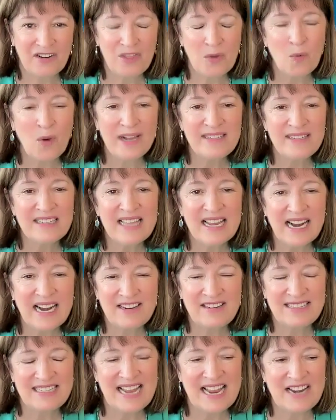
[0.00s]
And the ones that
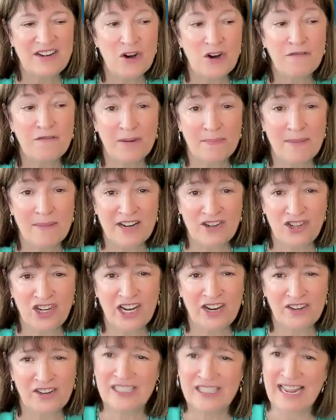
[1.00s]
I send over to my
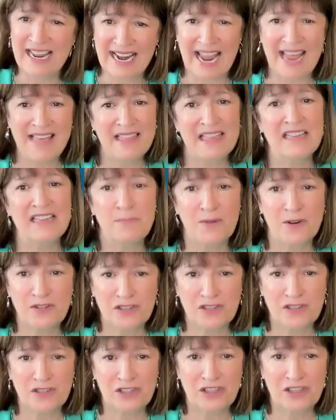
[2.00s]
chair saying, hey, this
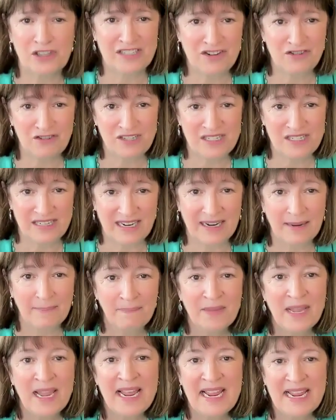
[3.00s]
person looks interesting,
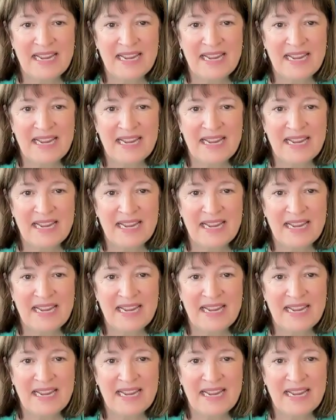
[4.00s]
